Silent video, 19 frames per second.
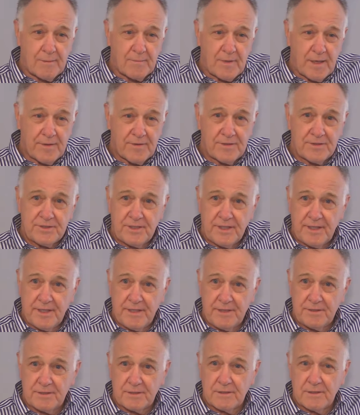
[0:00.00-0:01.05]
other
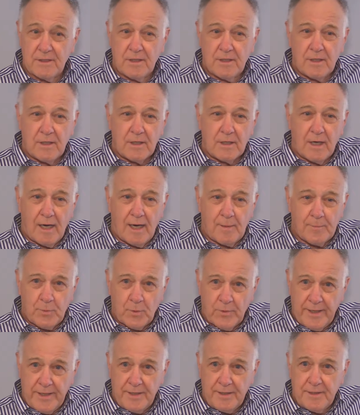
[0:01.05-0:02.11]
cities
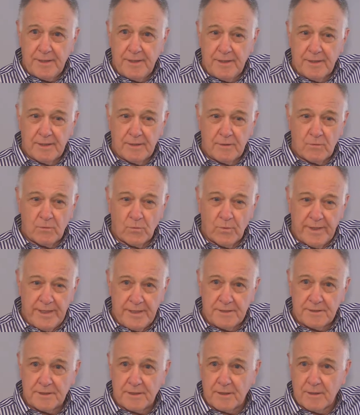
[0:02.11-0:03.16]
operate in
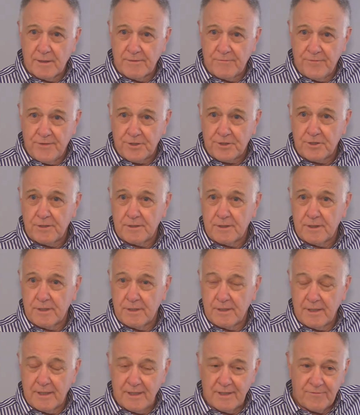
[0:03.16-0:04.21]
ways that are efficient
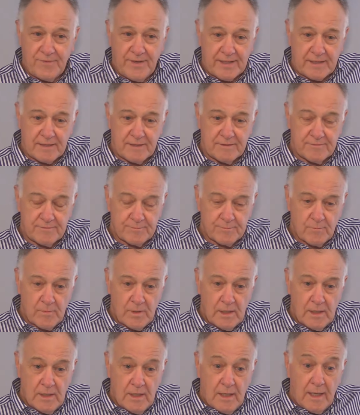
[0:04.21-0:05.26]
and effective.
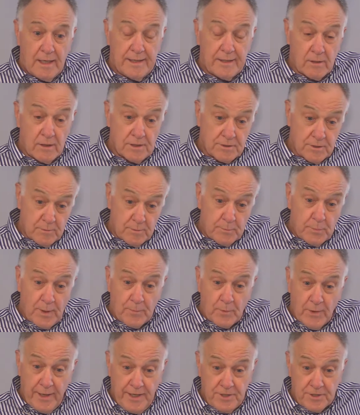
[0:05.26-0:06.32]
I think also in
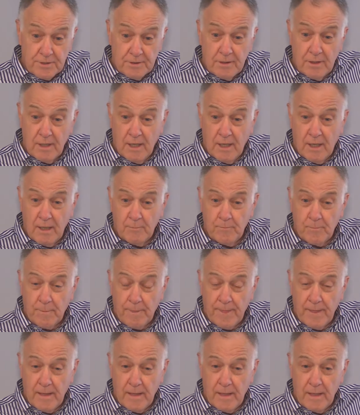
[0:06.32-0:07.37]
preparation,
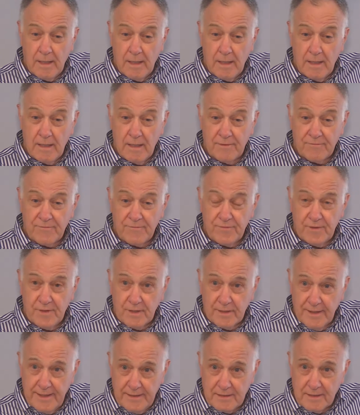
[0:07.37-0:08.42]
if
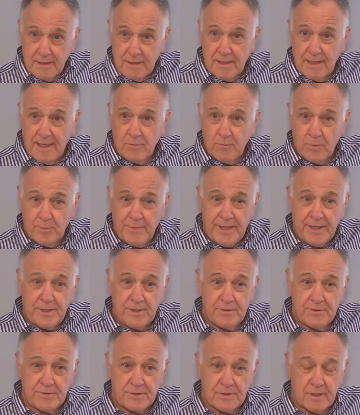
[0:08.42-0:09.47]
elected, I will make
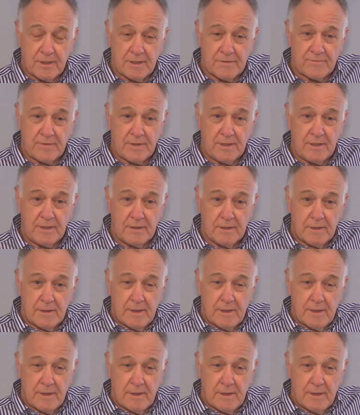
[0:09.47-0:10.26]
use of the